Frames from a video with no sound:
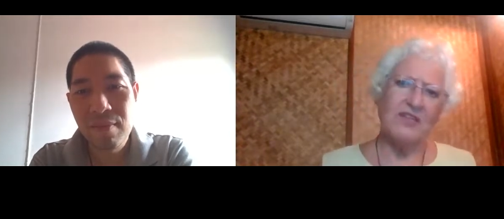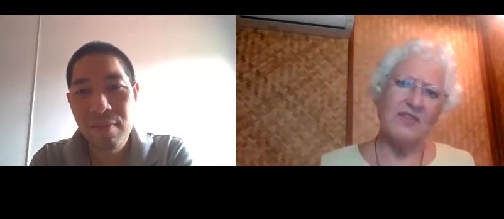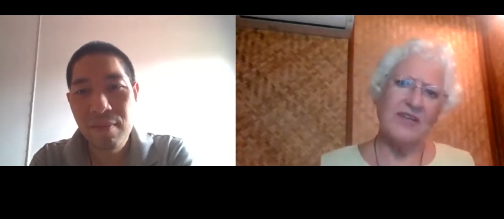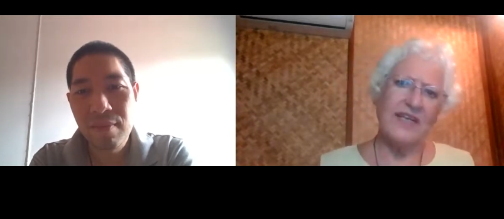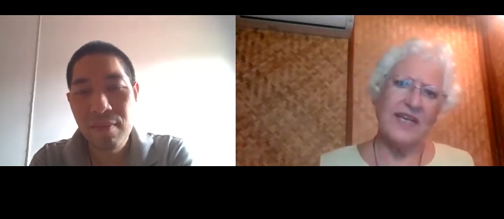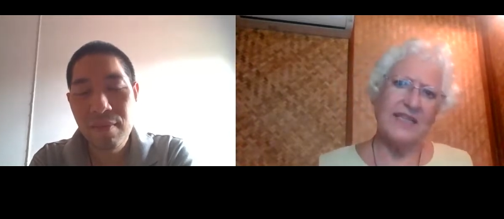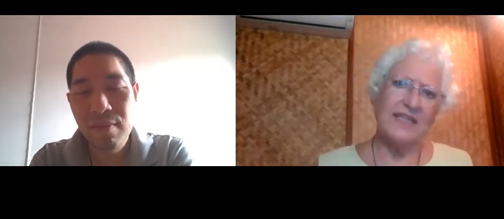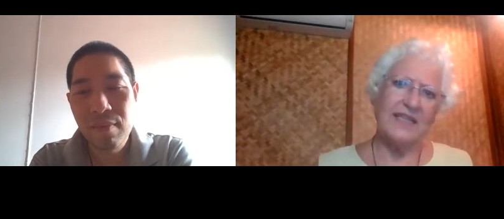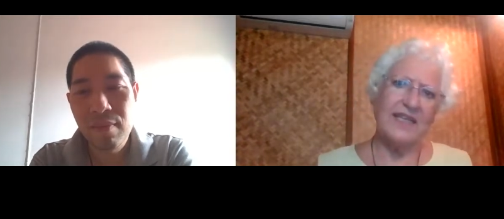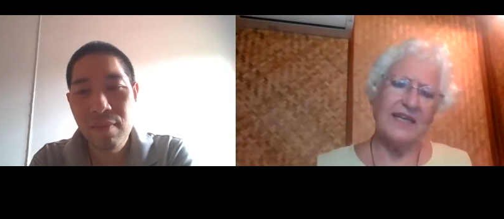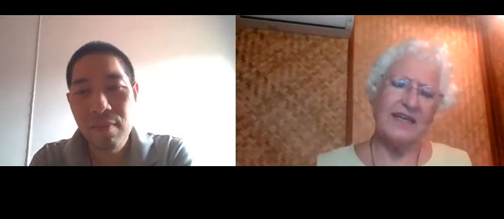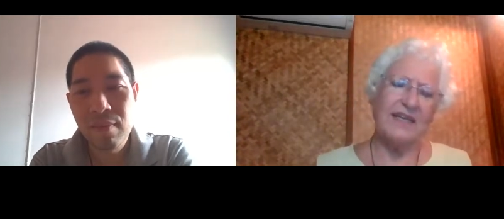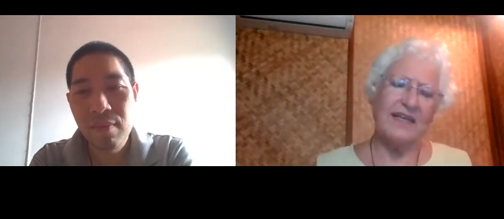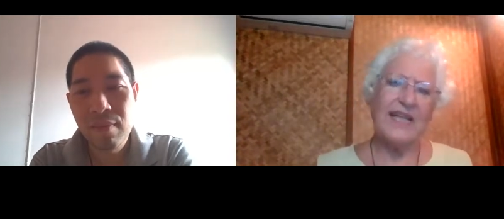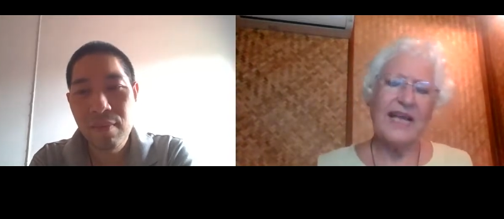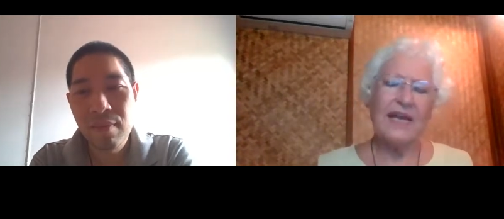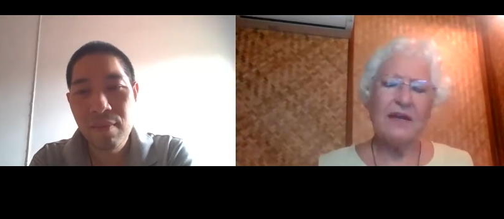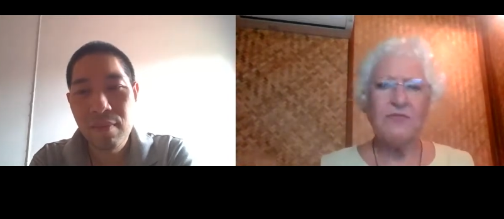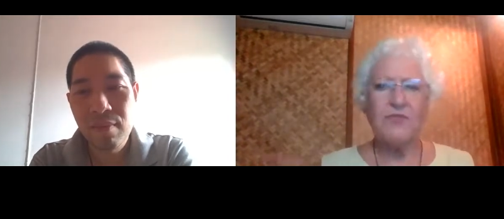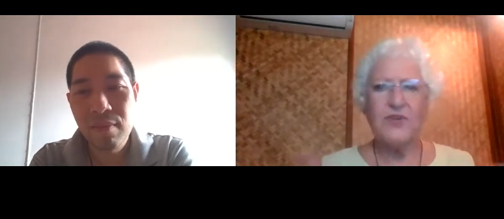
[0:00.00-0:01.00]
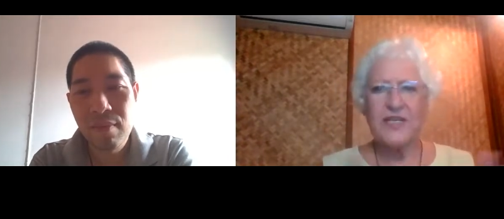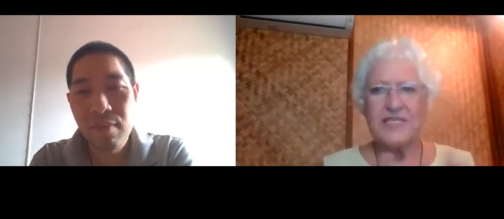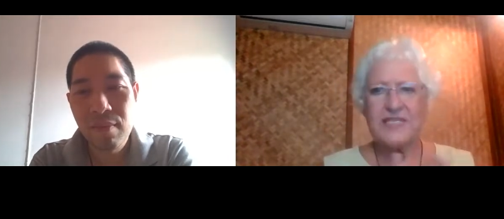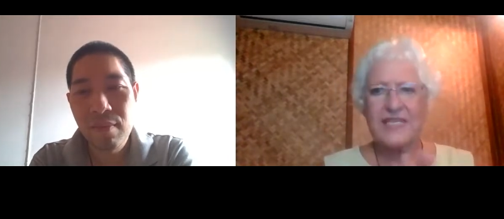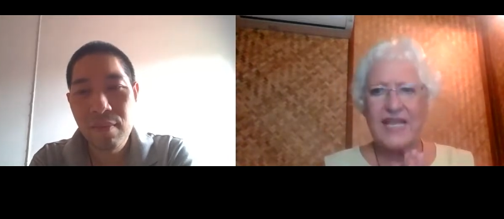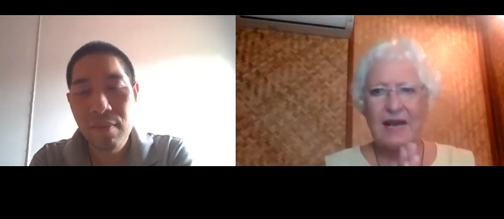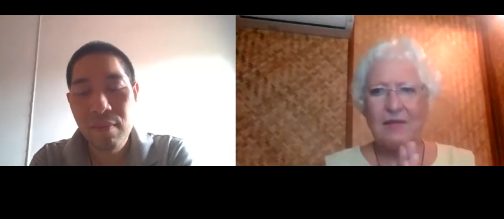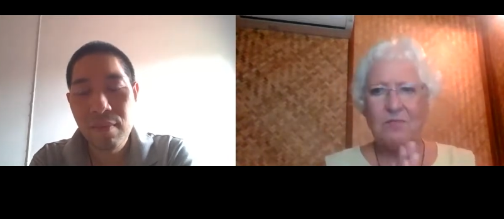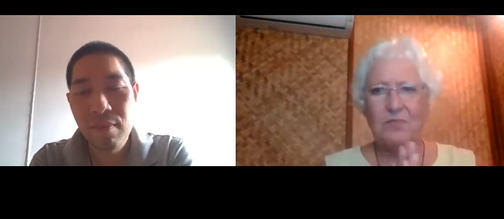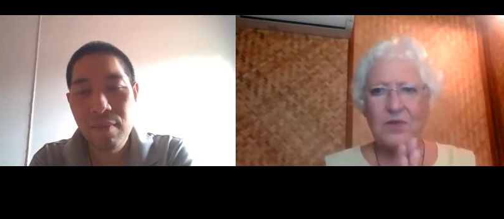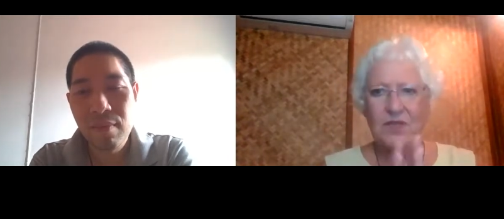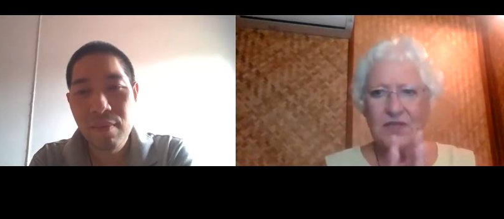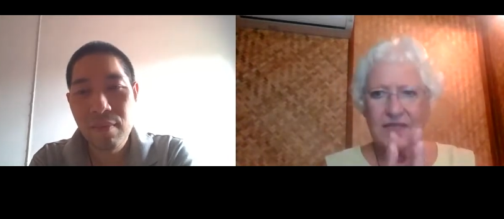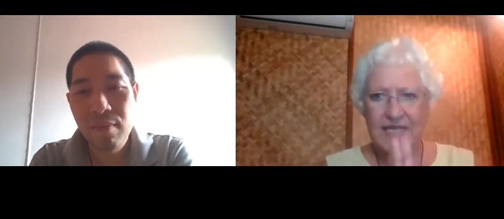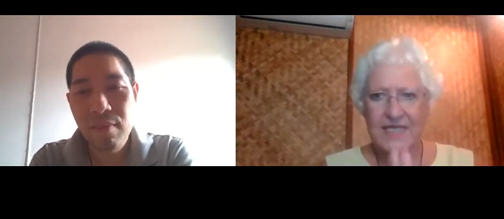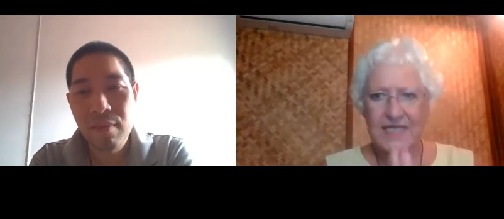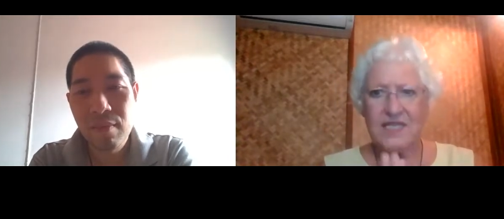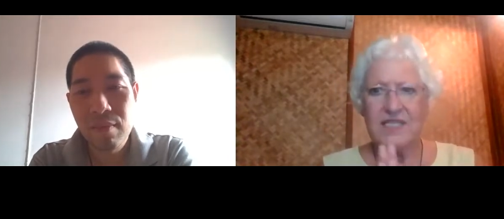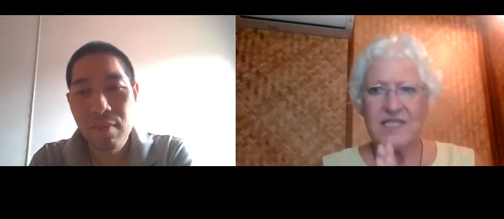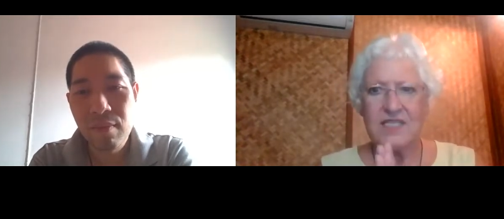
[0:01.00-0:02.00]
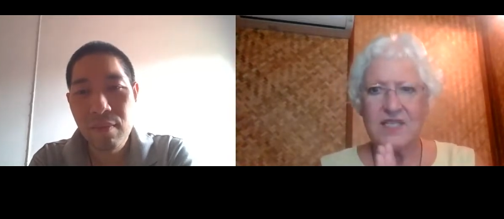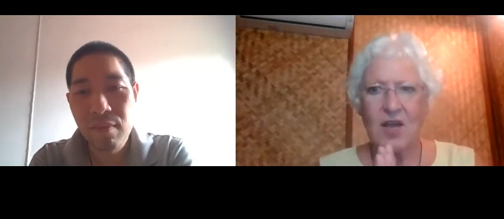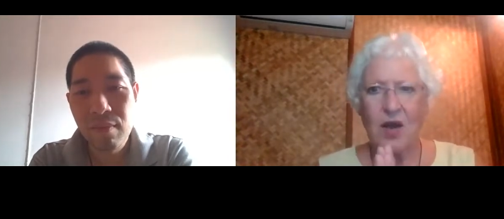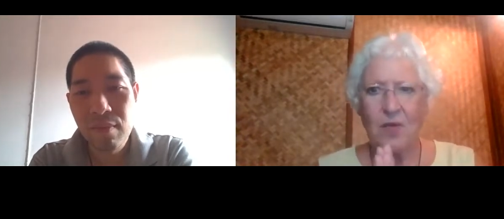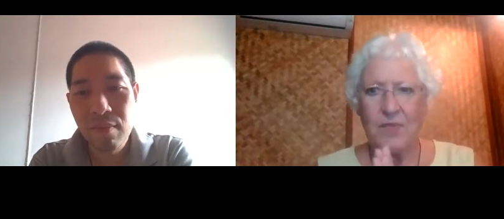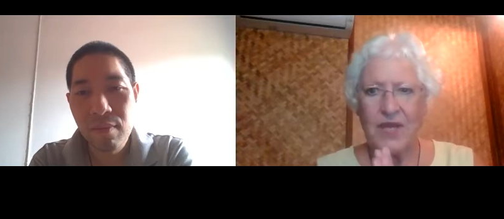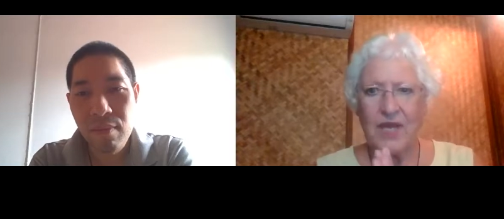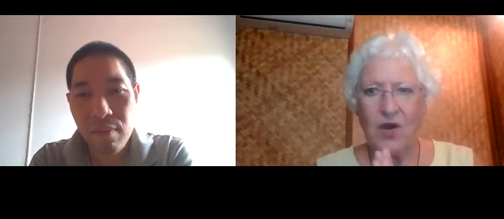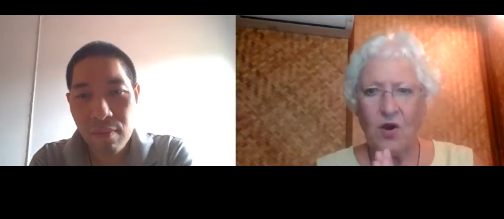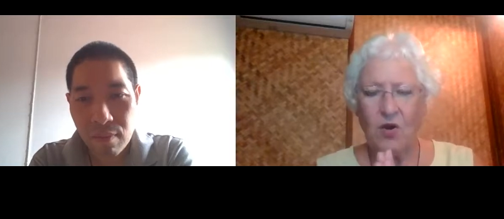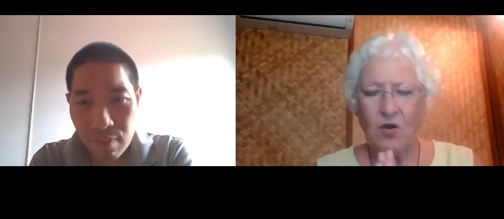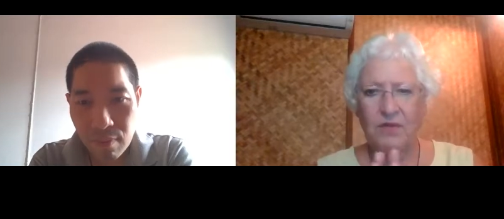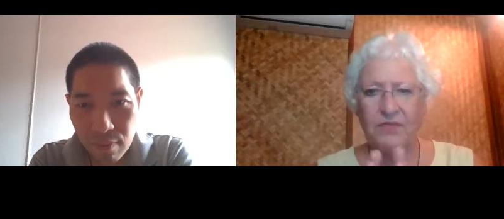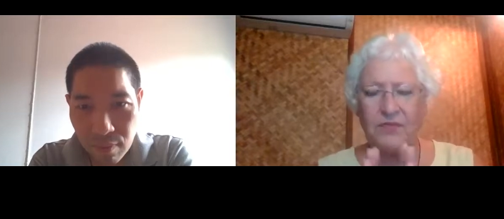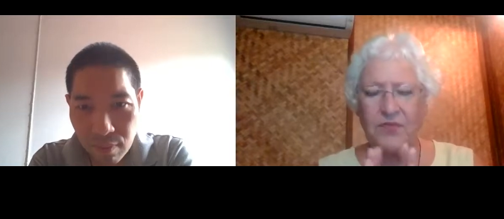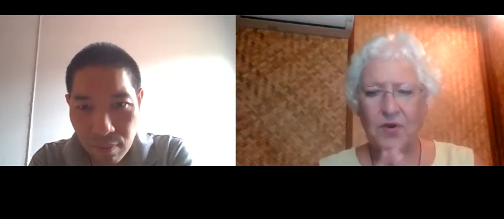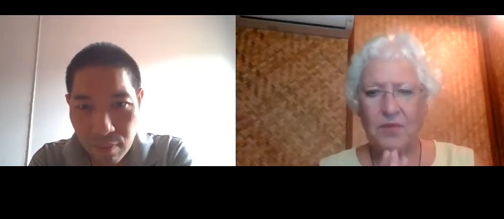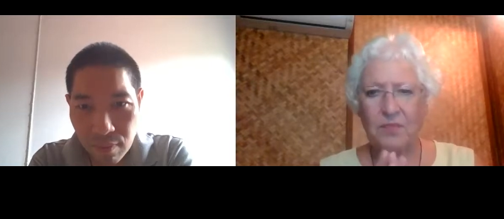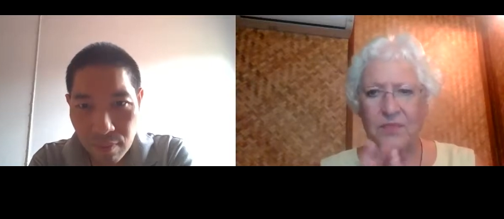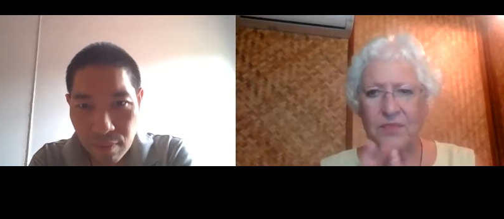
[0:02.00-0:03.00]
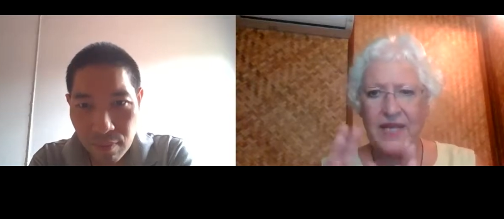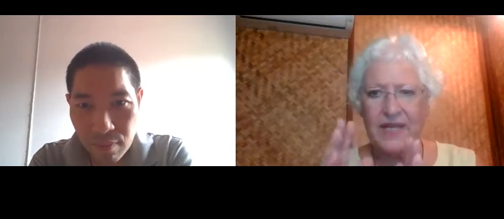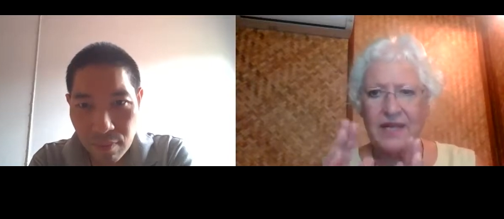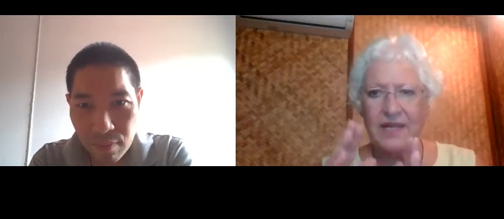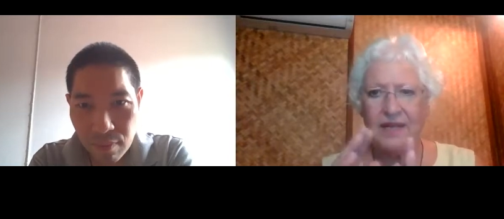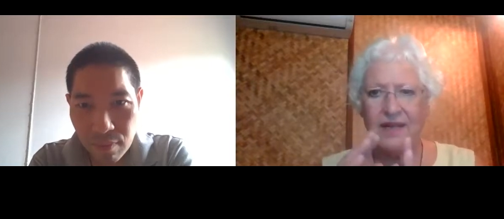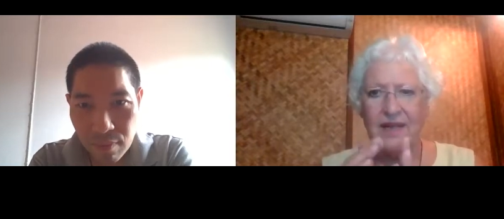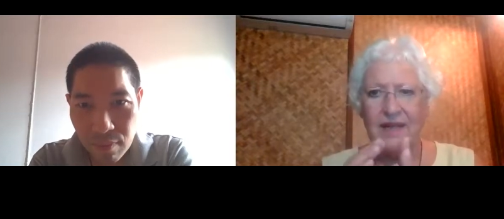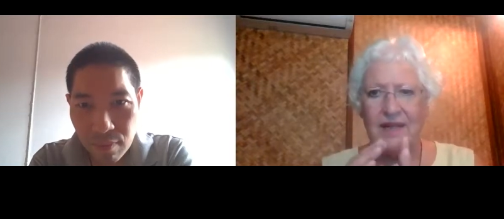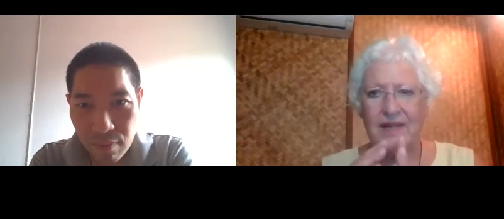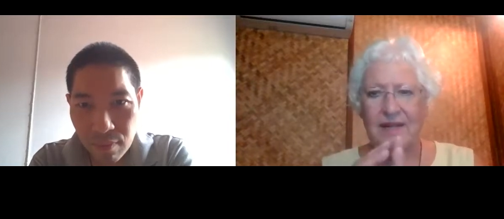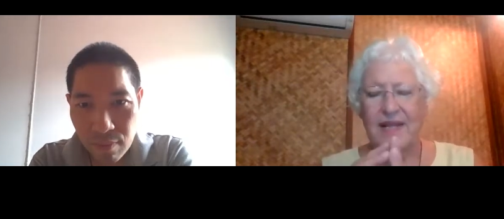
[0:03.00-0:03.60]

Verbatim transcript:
Speaker 1: look at the, like, for example, this is coming all from the